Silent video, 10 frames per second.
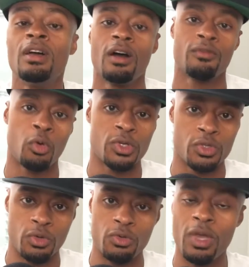Of course you
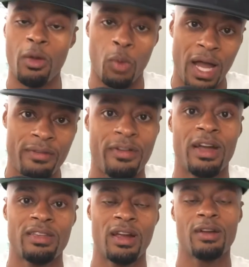do. You have Wi-Fi
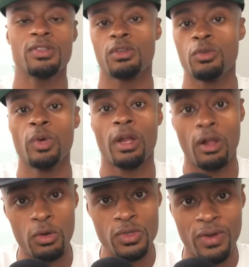in your house. Are you wearing
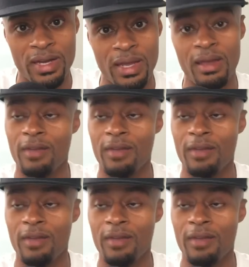clothes right now?